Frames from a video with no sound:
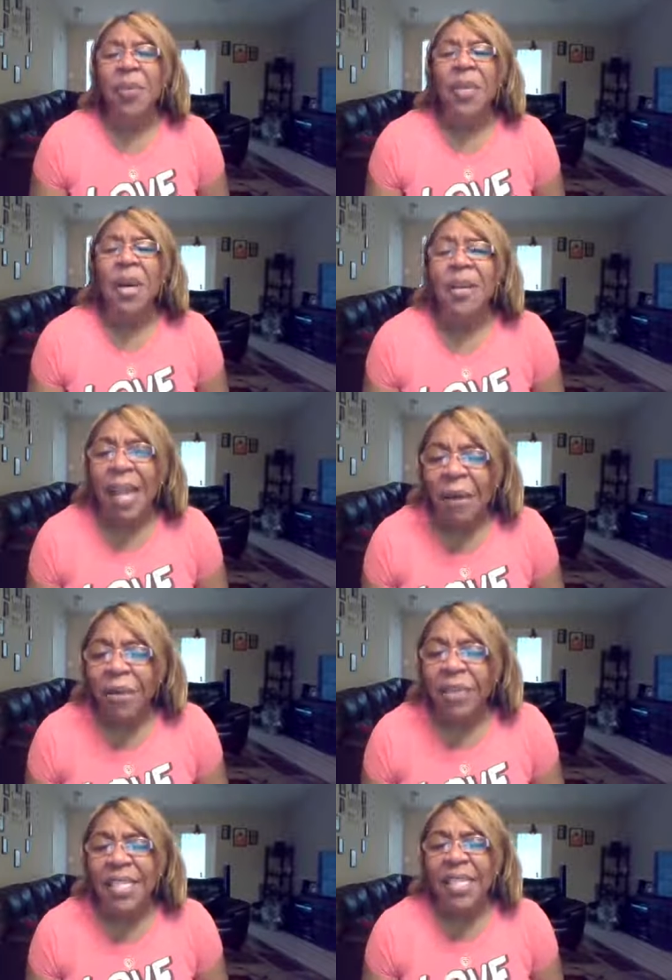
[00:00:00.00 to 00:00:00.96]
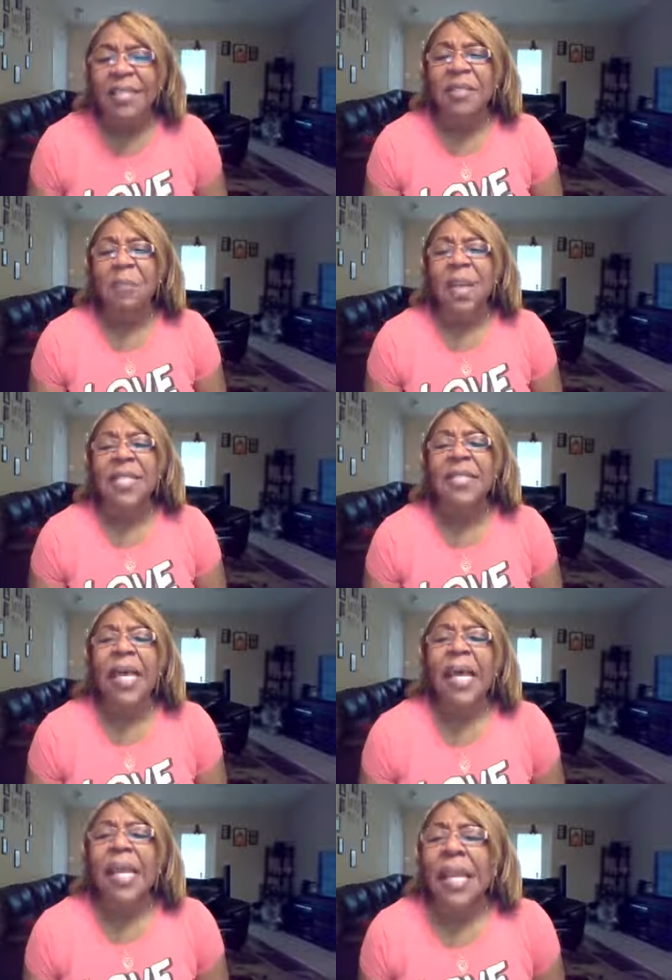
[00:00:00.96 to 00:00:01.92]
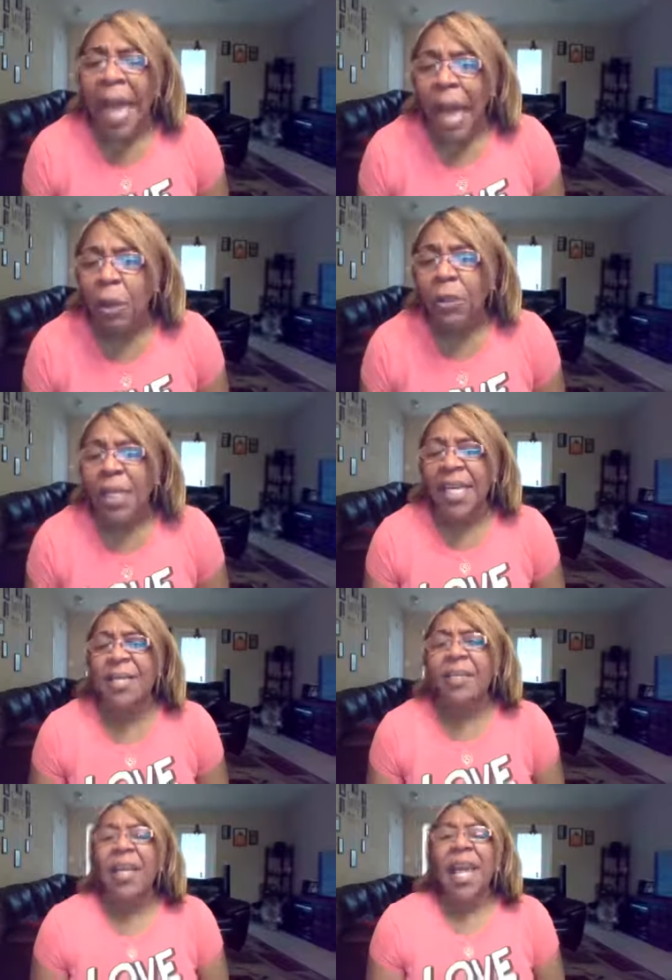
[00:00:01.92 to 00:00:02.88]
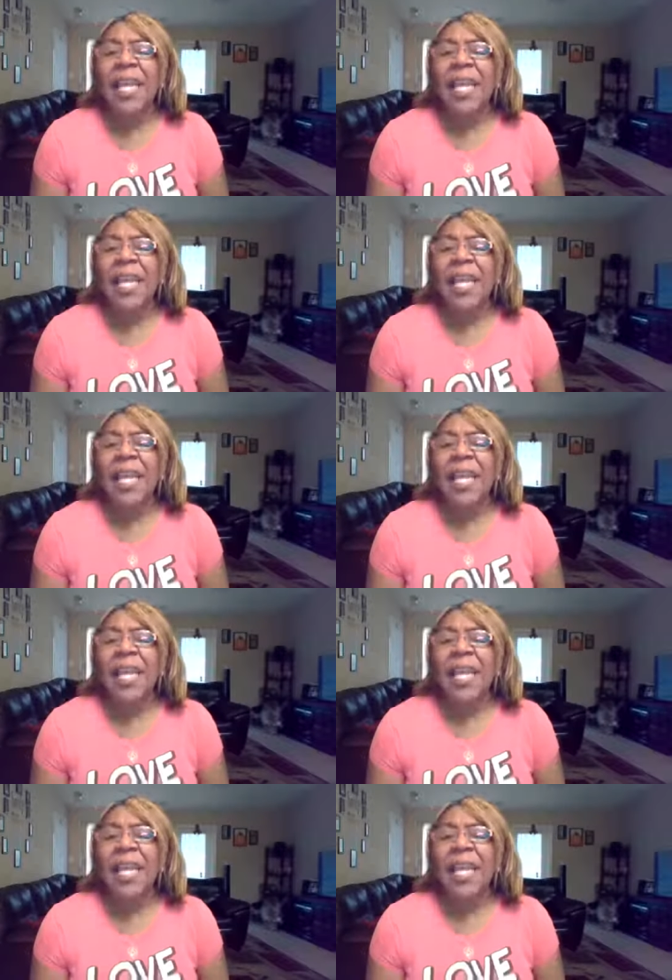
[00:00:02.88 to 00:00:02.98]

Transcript: with clarity and speaks loudly and,